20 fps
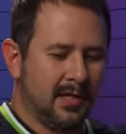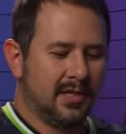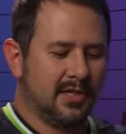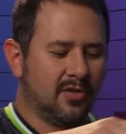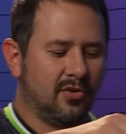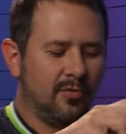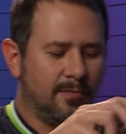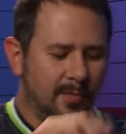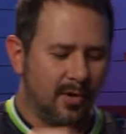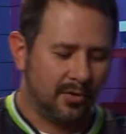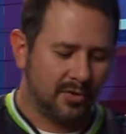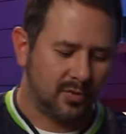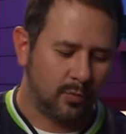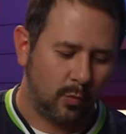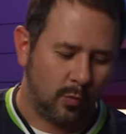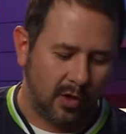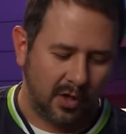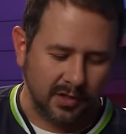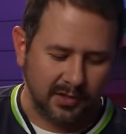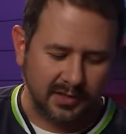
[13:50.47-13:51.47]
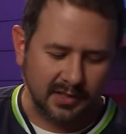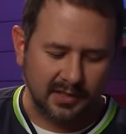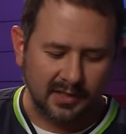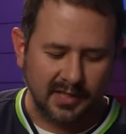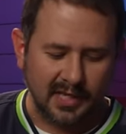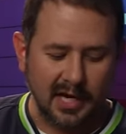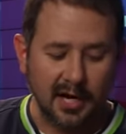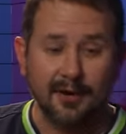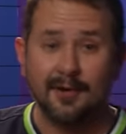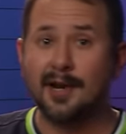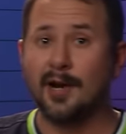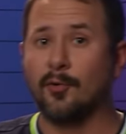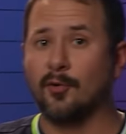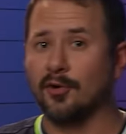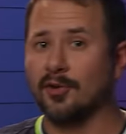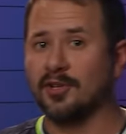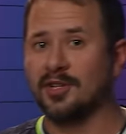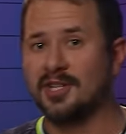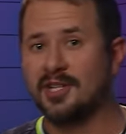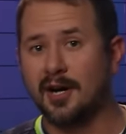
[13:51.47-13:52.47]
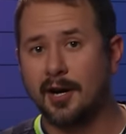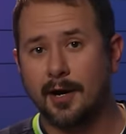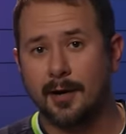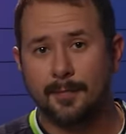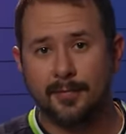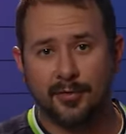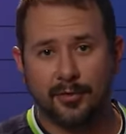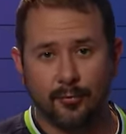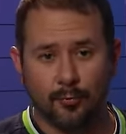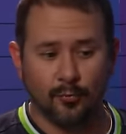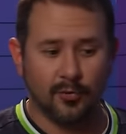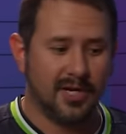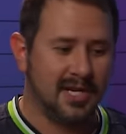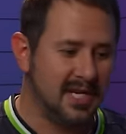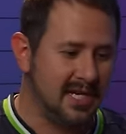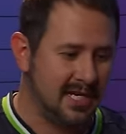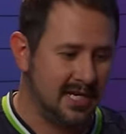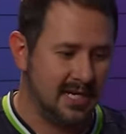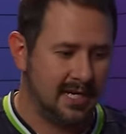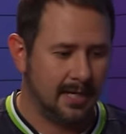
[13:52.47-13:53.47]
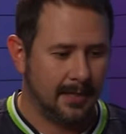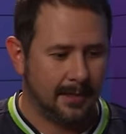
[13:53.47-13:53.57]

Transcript: So the most wanted there. Now we're in the top three.